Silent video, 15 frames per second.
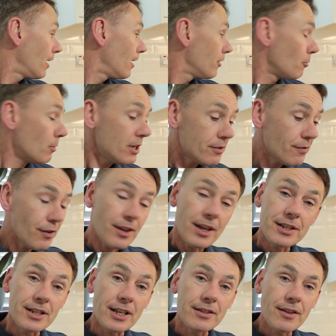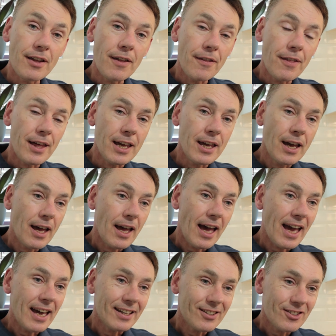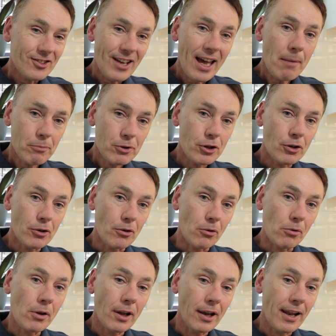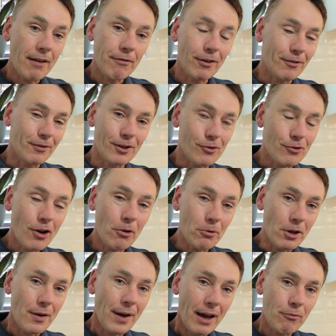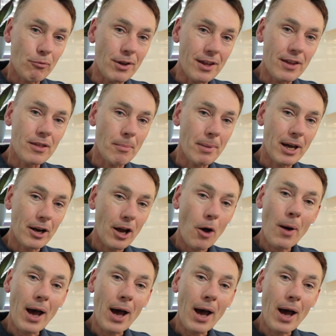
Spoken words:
The reason for this is that the exceptional level of control you have within the B&O